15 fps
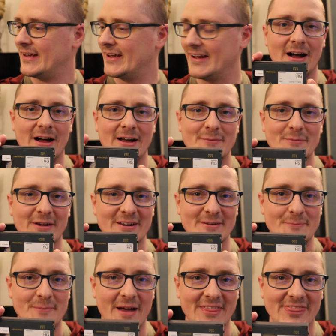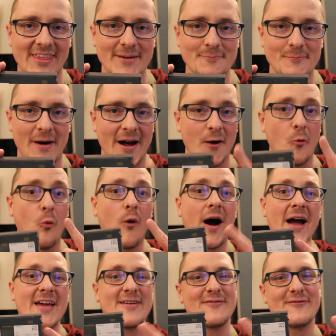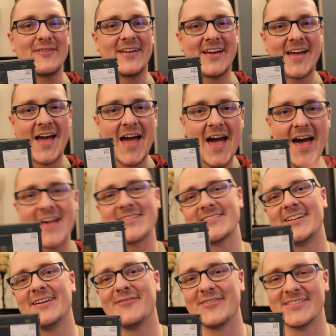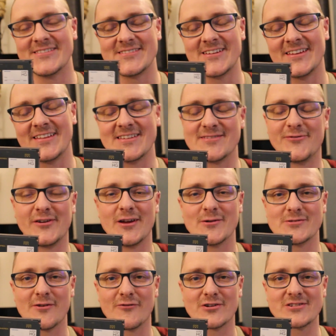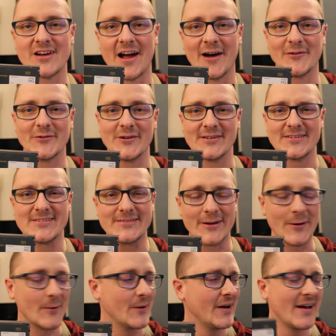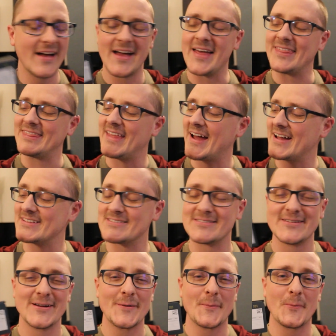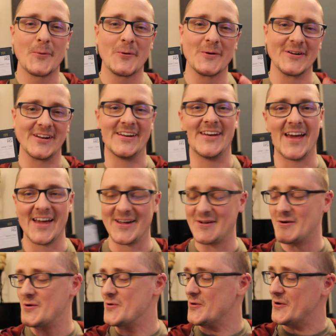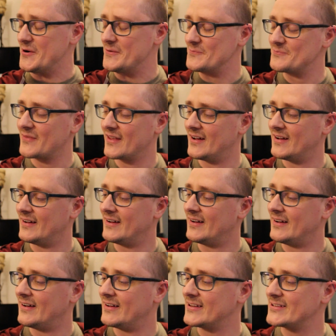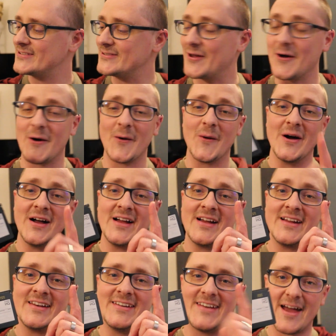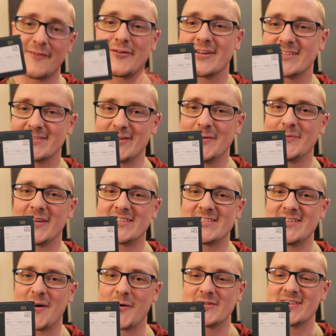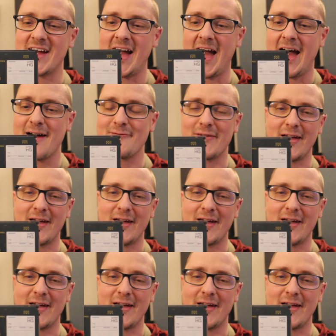I'm gonna bet that my wife hasn't even seen these videos of her childhood. So that's pretty dang cool. So never assume that you know what you have